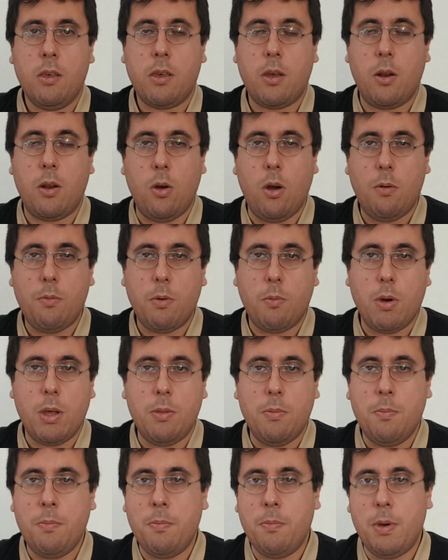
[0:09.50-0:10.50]
Hello everyone,
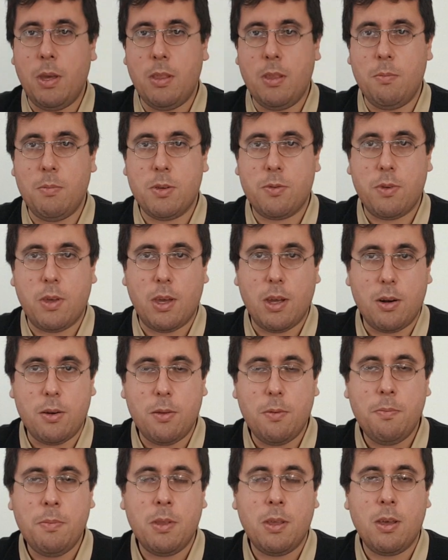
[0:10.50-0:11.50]
my name is
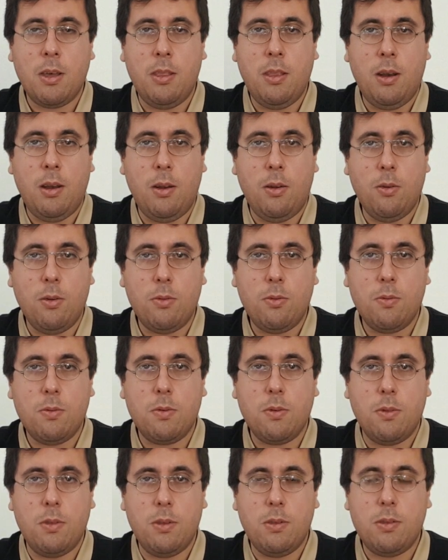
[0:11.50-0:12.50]
Ricardo, Canary Lotus
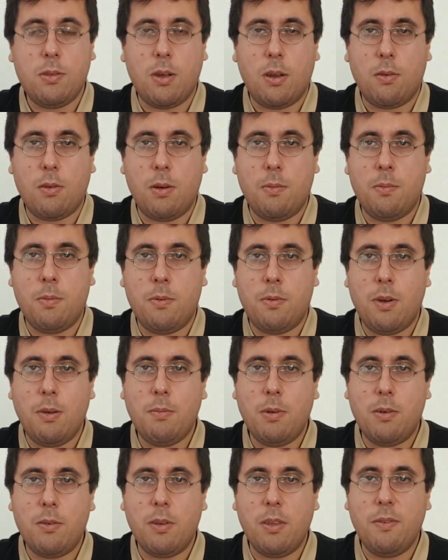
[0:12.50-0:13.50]
on Instagram,
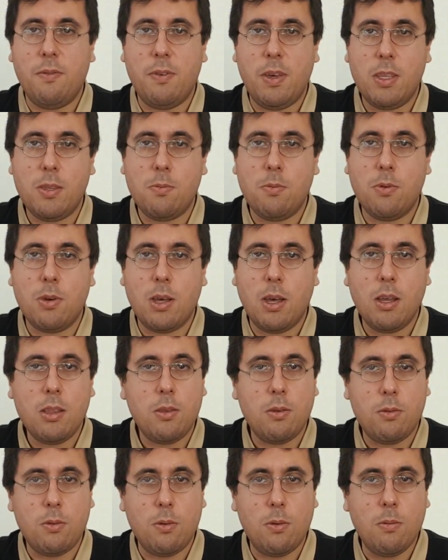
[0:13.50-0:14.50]
Ravelry, Facebook and
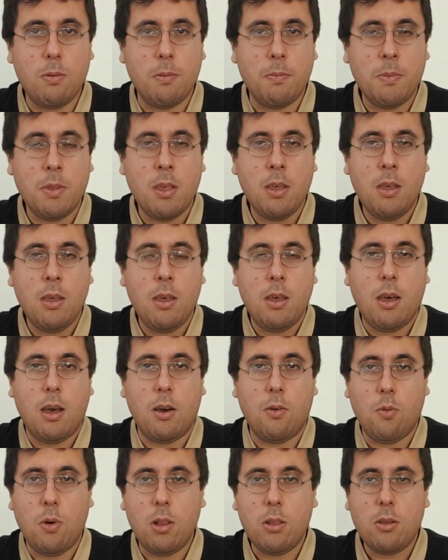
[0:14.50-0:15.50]
YouTube,
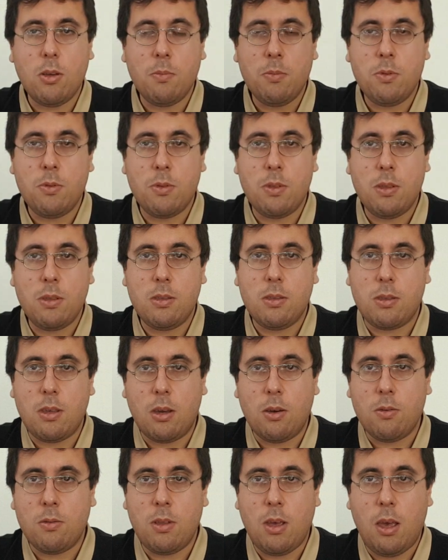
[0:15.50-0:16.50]
and welcome to this
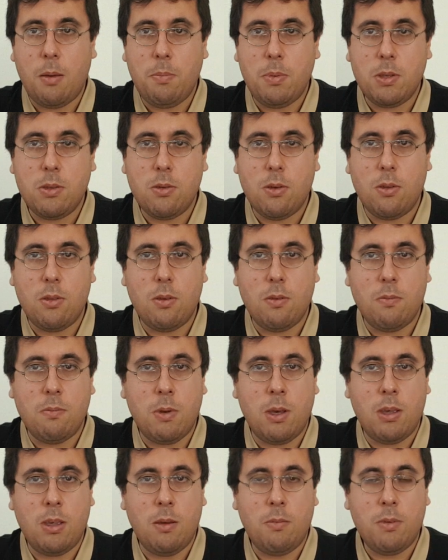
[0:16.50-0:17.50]
second episode of
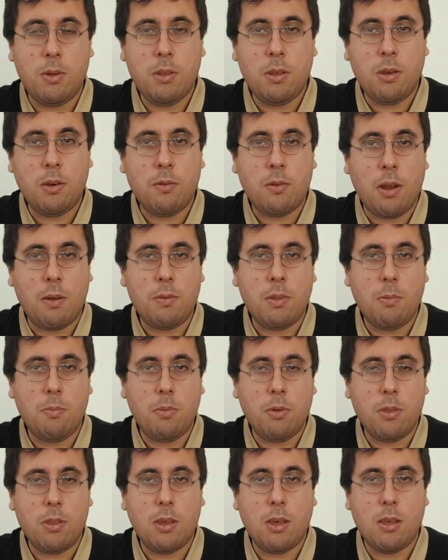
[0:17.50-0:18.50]
my Everything Crafty
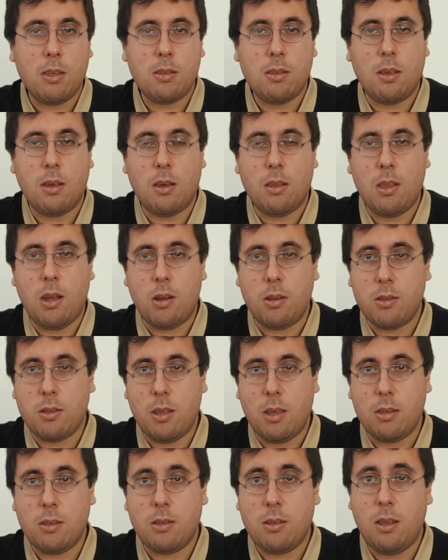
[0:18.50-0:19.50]
podcast, The Canary's
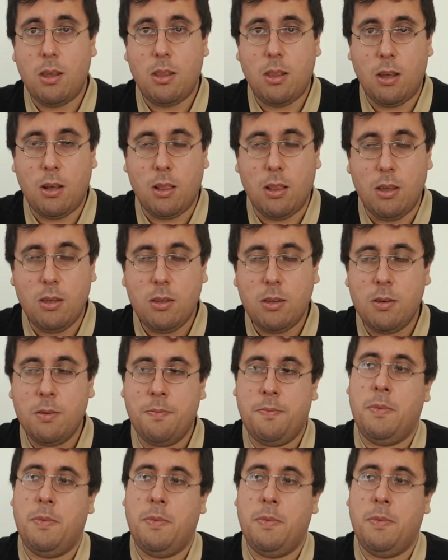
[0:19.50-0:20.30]
Nest in English.